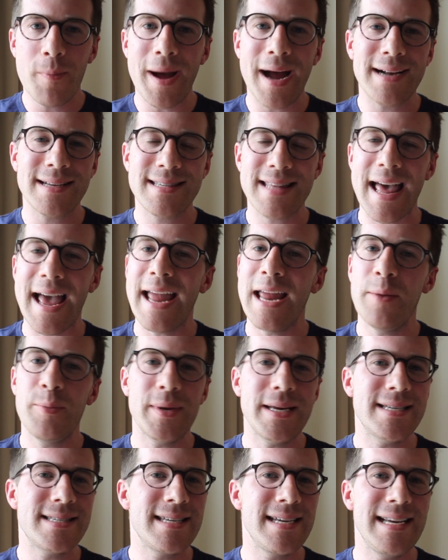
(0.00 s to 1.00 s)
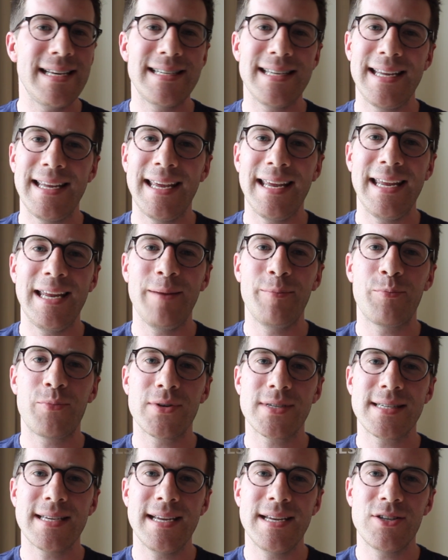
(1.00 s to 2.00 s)
back to the ABCDE
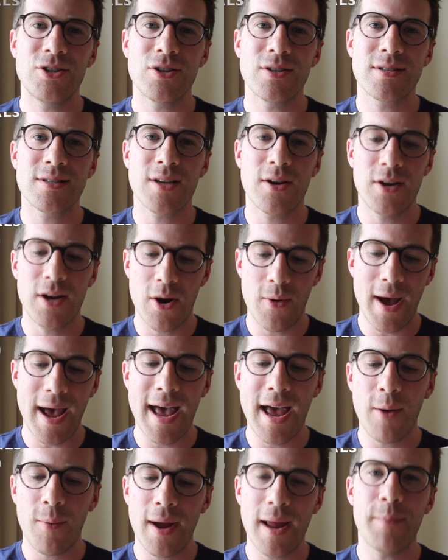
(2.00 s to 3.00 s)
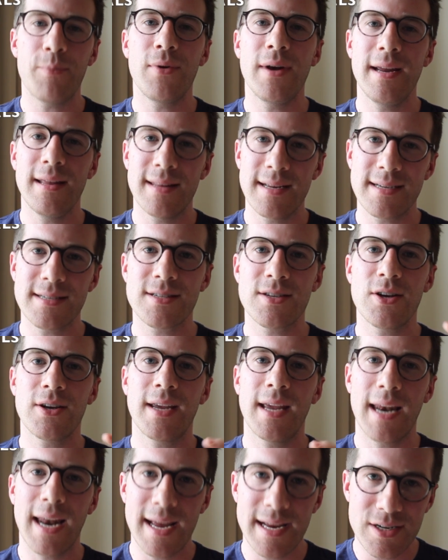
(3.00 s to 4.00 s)
procedures. So, you know, airway, breathing,
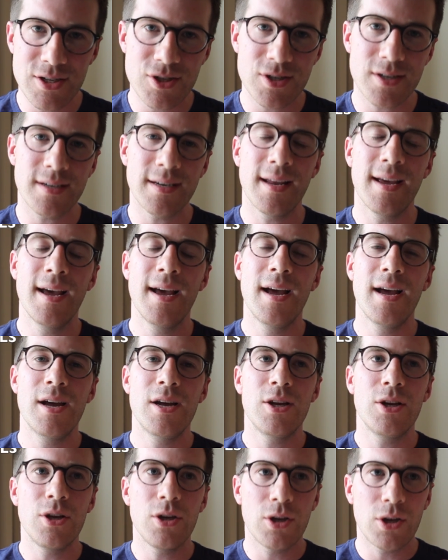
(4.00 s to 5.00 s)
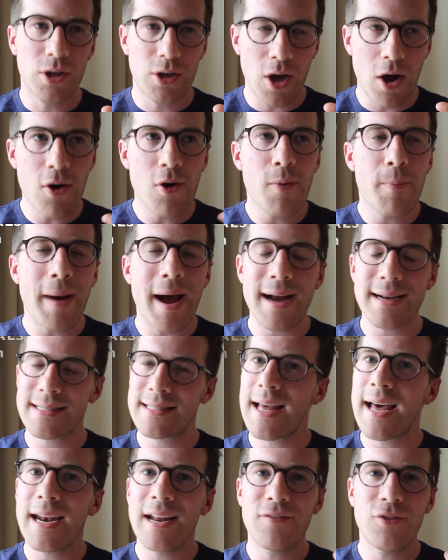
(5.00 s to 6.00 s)
circulation. Go back to
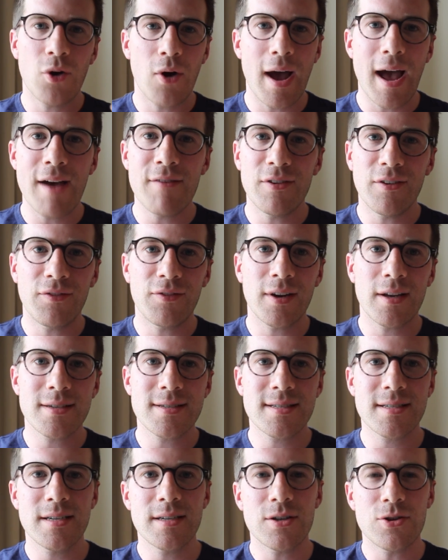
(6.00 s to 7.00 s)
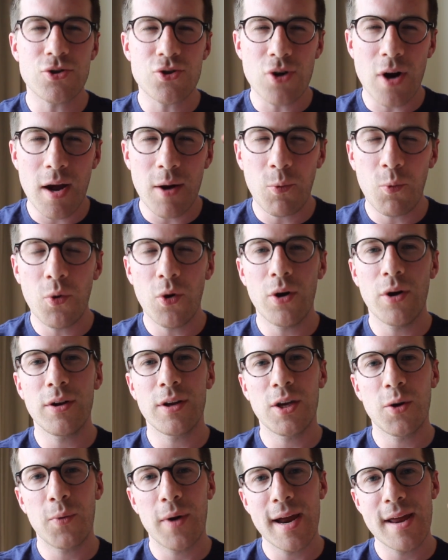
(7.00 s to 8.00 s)
that if you're ever flustered and try
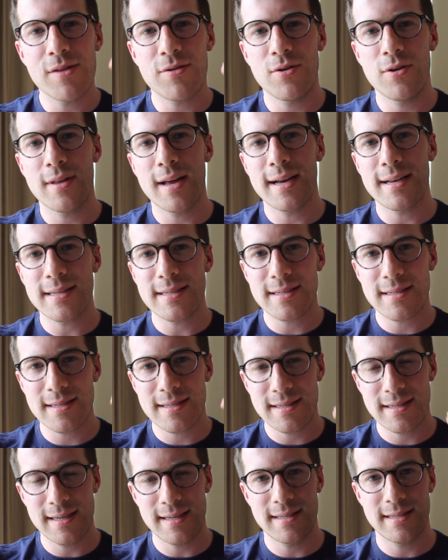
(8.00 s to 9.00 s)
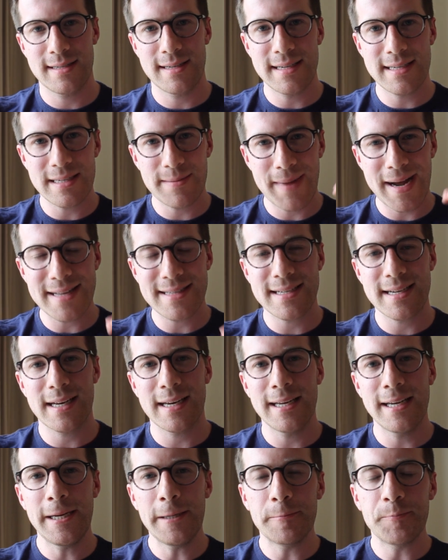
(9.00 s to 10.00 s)
work your way through that
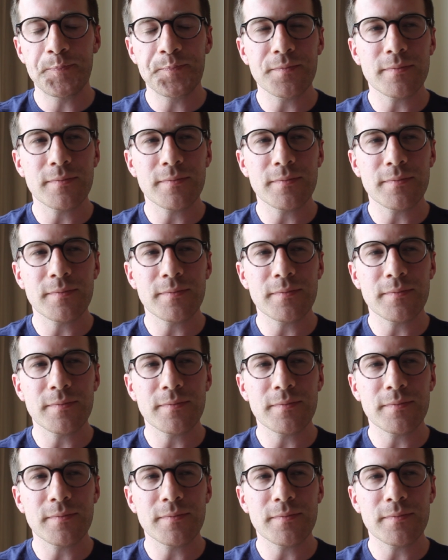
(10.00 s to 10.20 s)
systematically.